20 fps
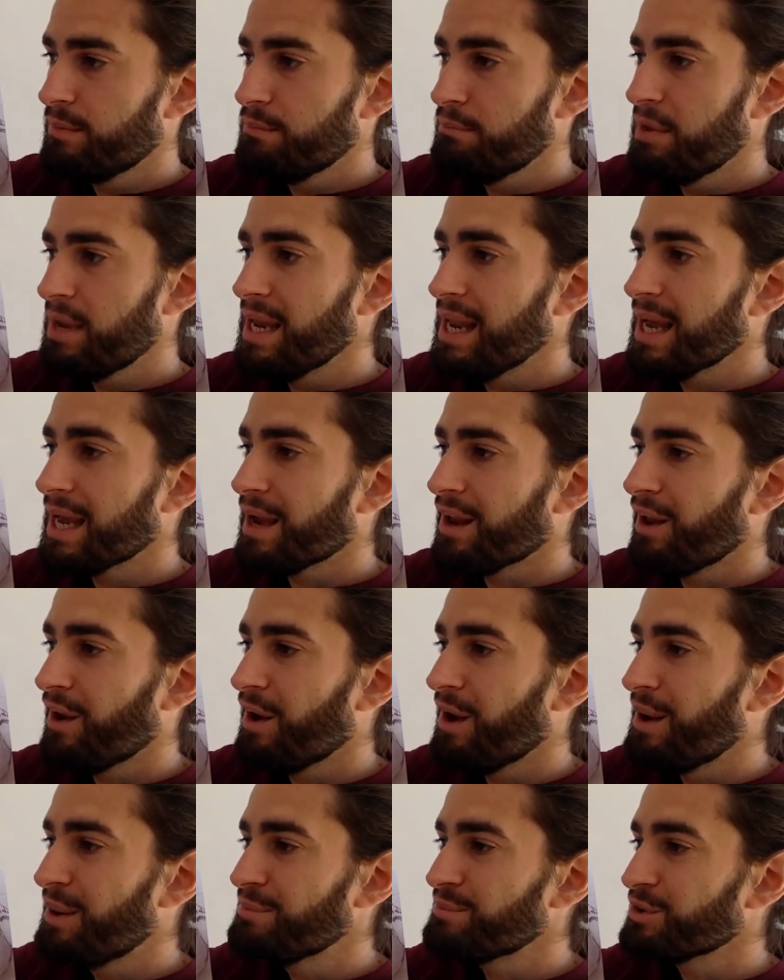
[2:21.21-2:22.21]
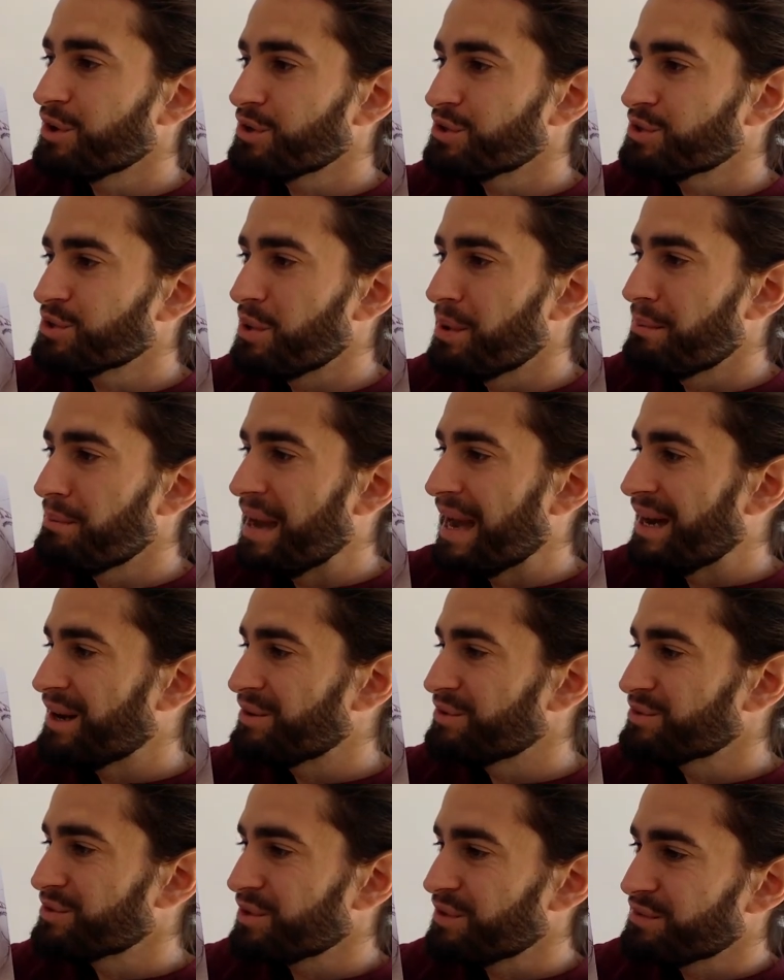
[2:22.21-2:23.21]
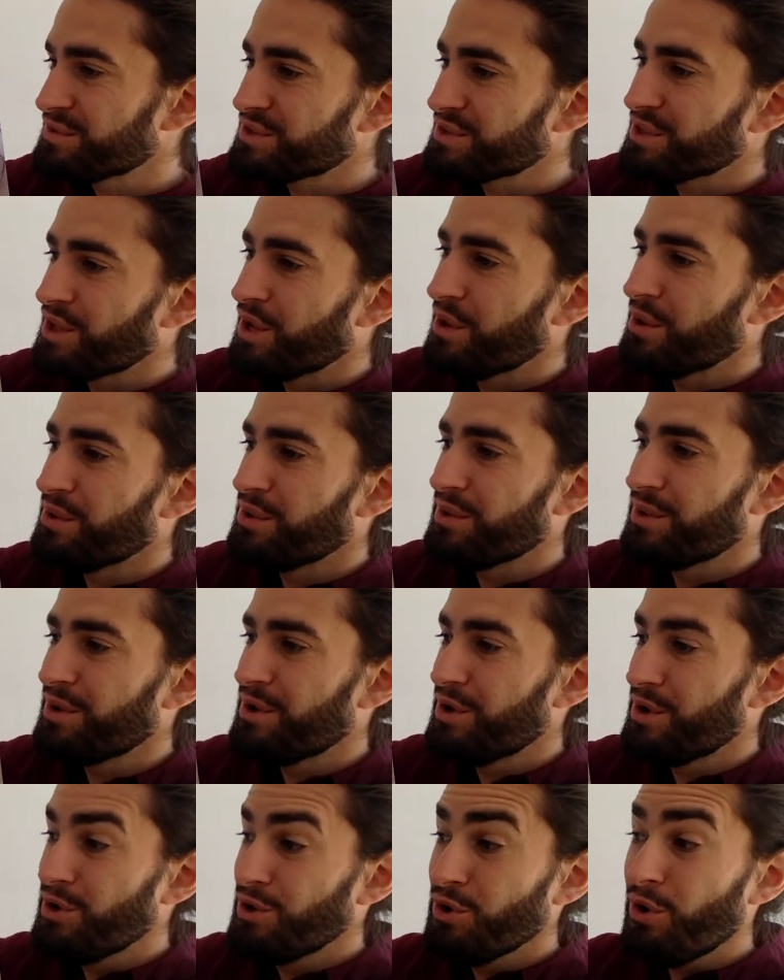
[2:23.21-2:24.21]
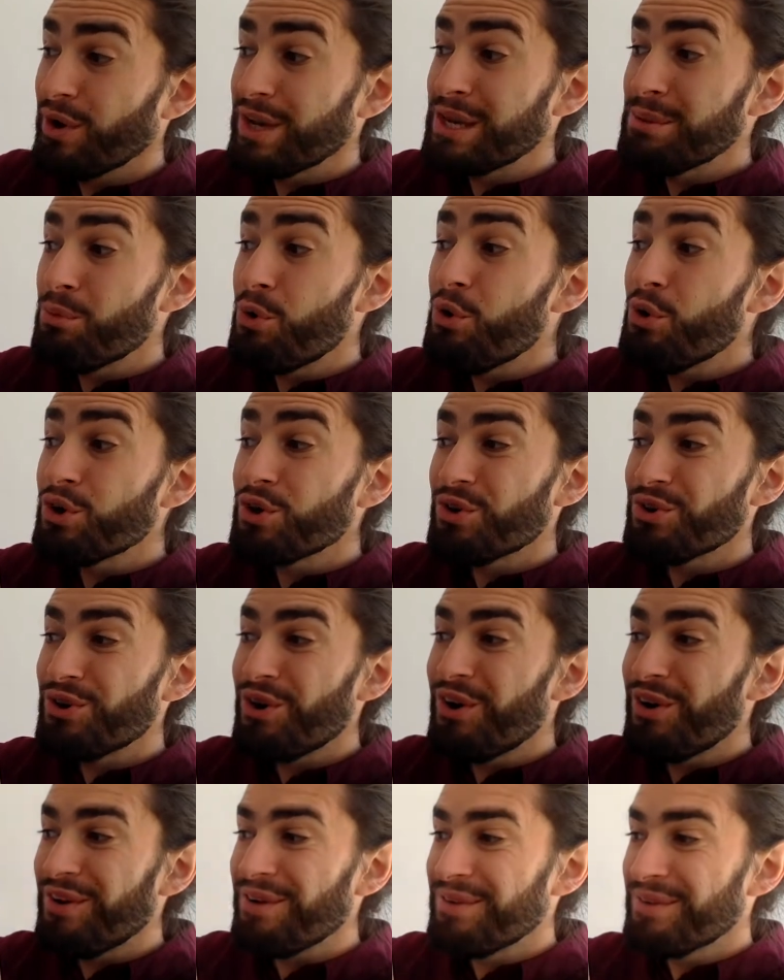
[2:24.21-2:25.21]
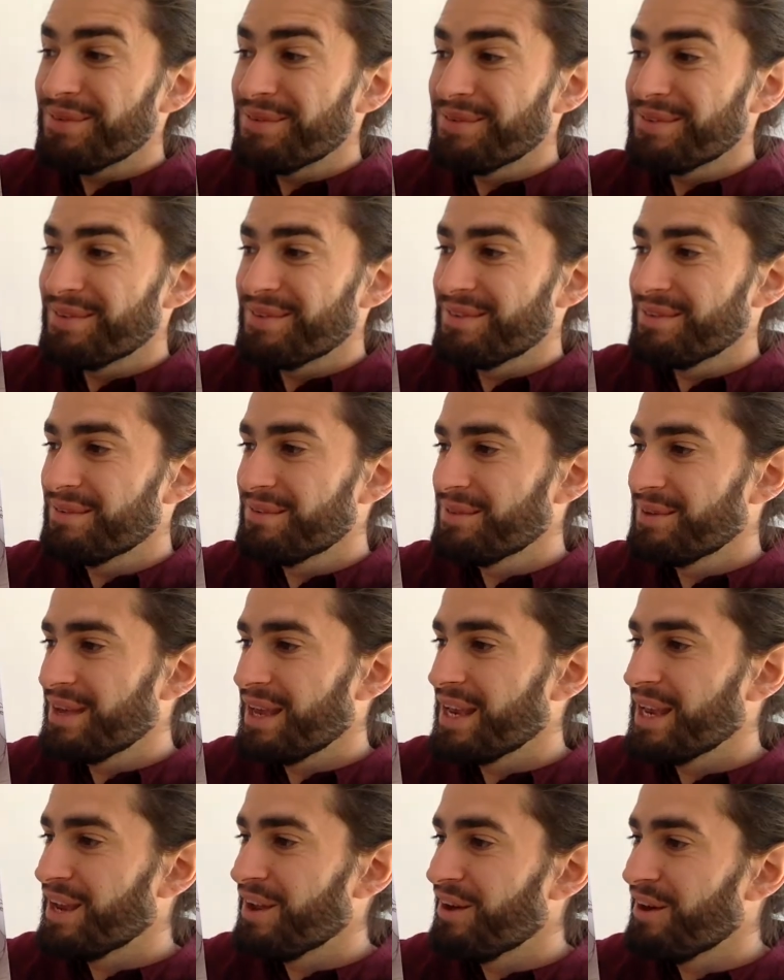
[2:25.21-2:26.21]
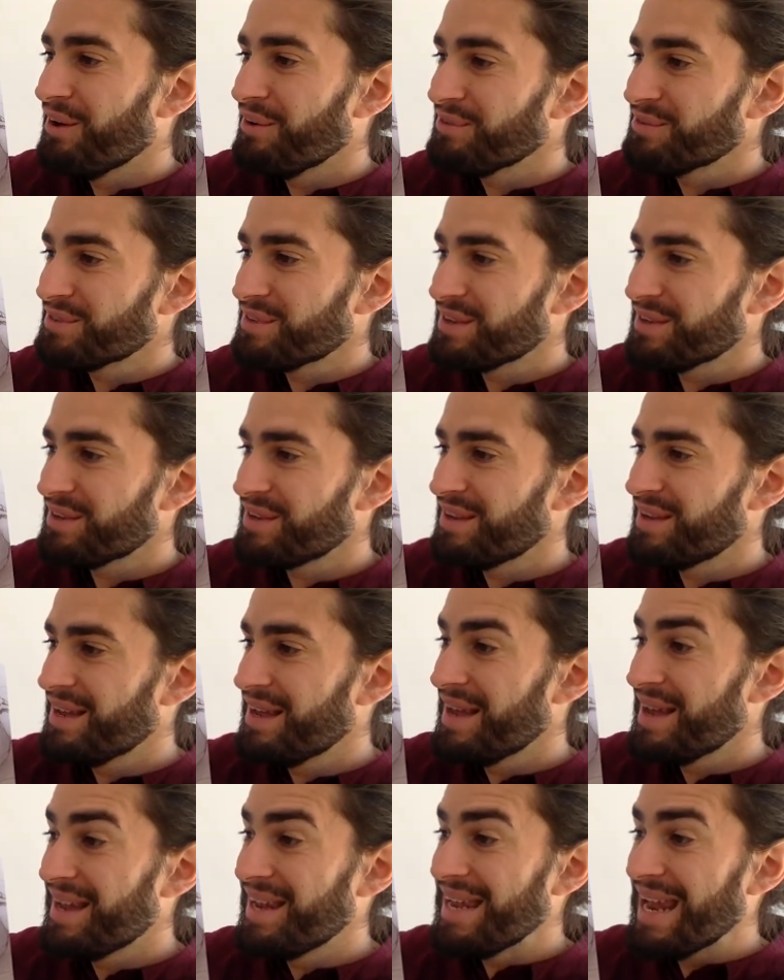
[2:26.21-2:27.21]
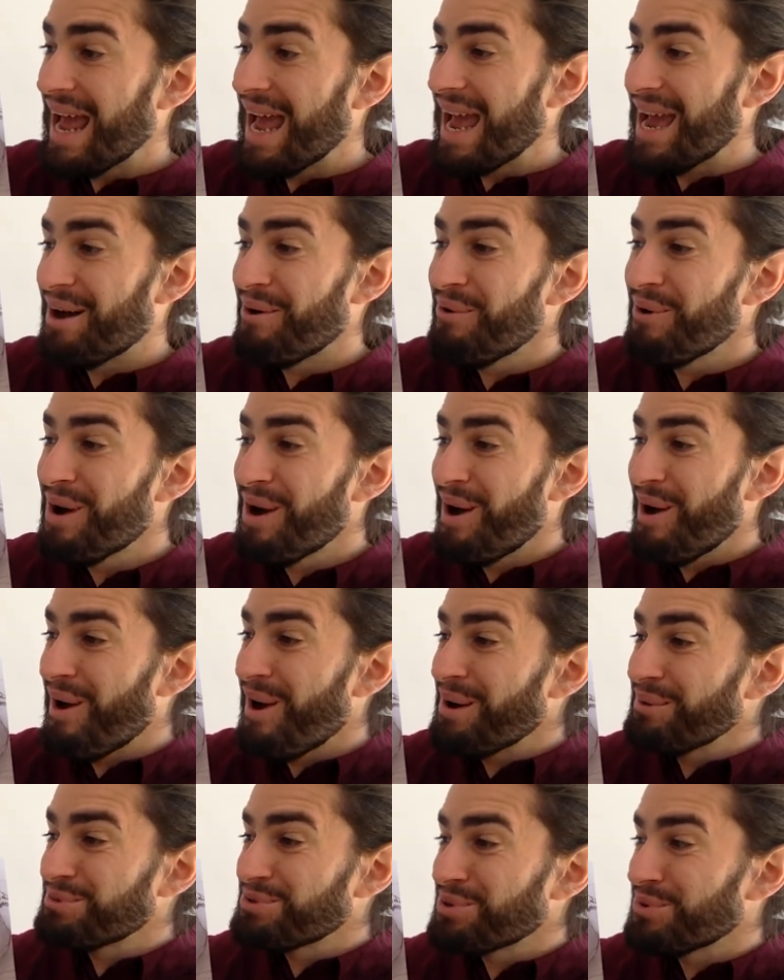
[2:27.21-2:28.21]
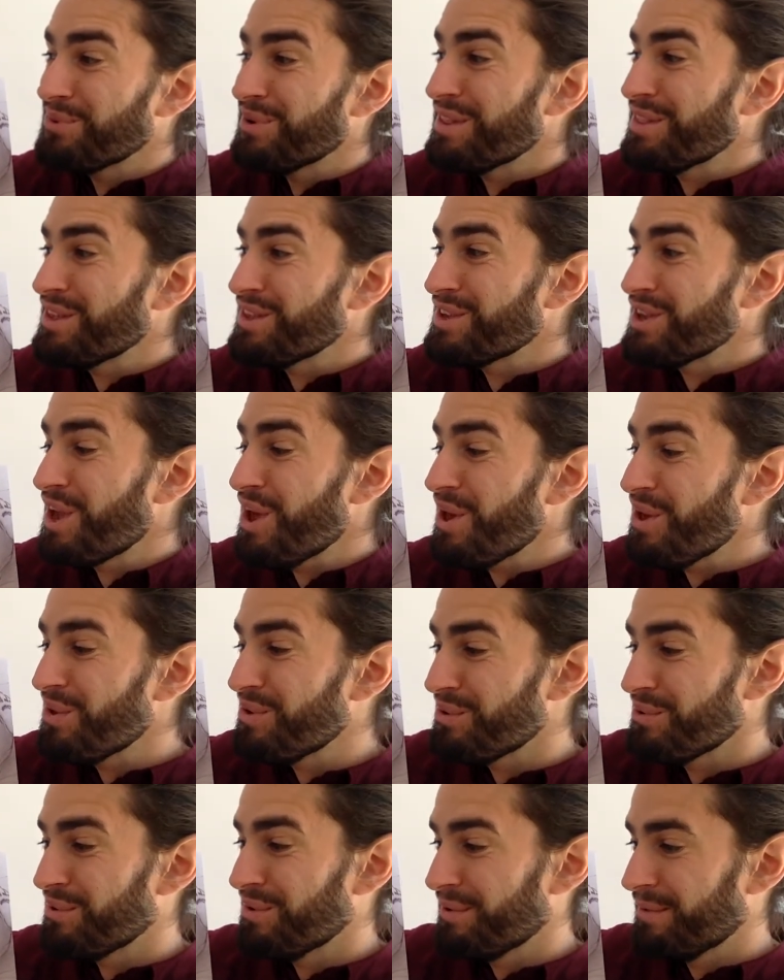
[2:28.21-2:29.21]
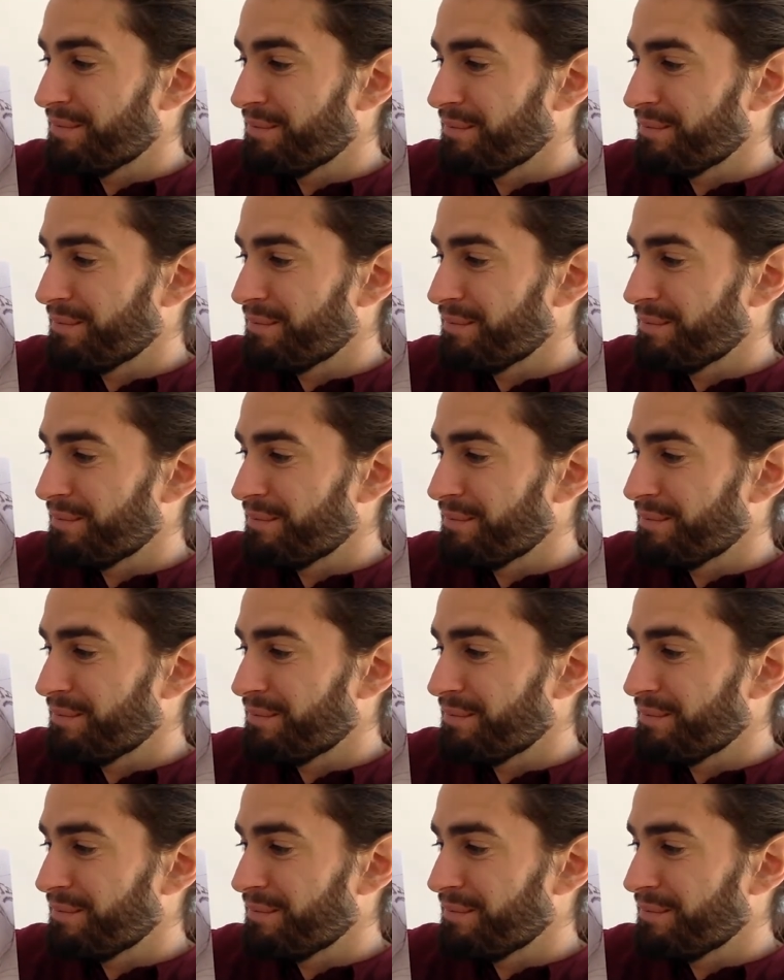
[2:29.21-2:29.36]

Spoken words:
Minik climbed onto a mound of snow. Not anymore, you're not, he laughed. Now I'm taller than you.